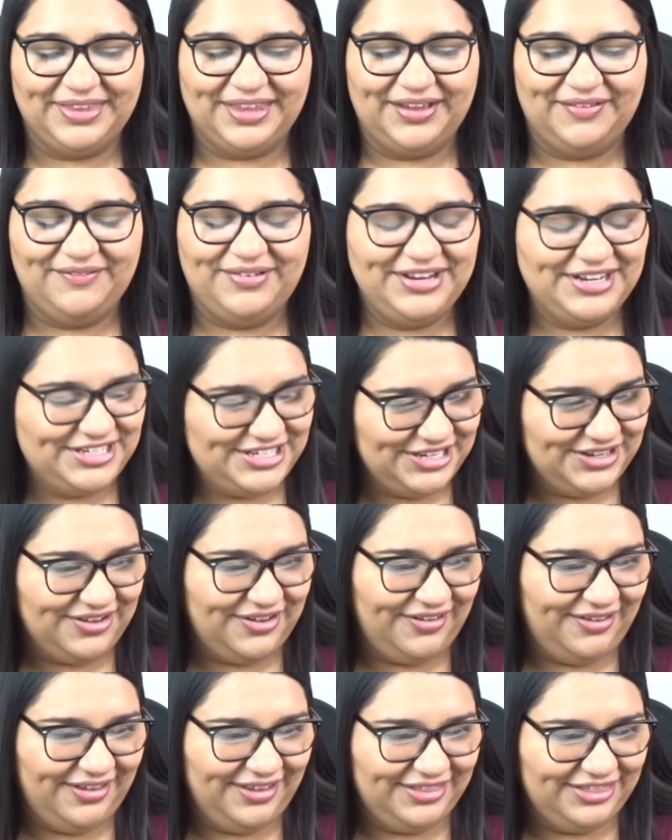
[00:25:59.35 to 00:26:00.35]
what does she
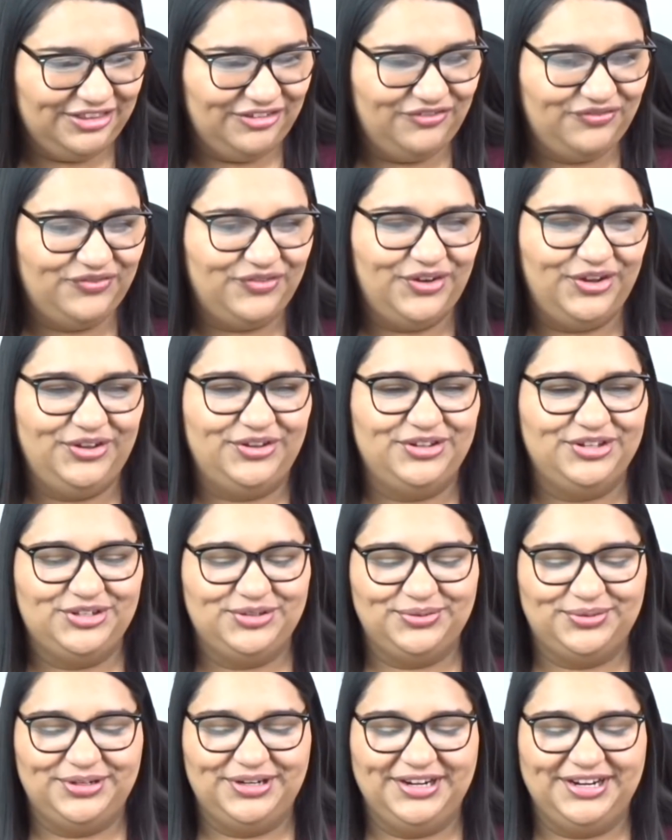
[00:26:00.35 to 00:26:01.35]
call it? The foil
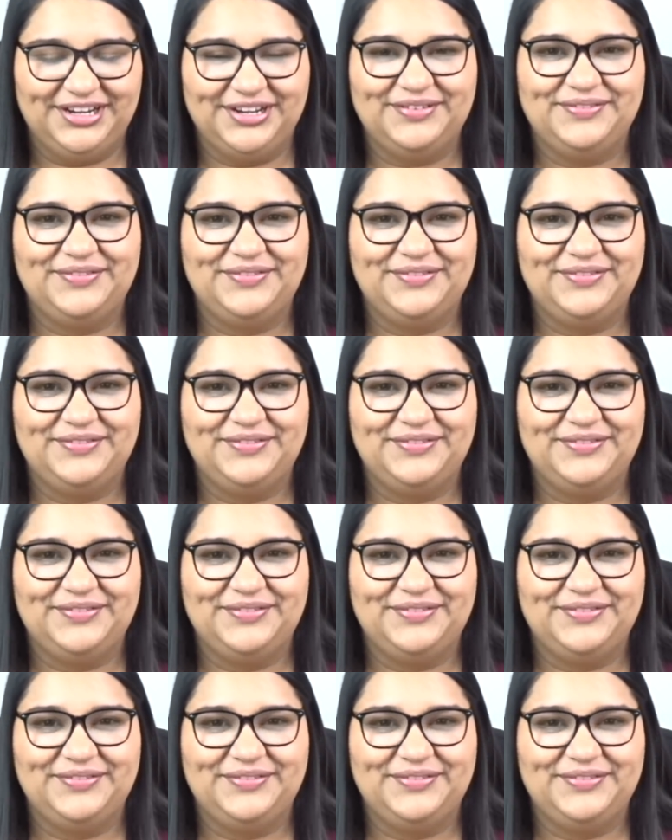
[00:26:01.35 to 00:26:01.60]
twerk,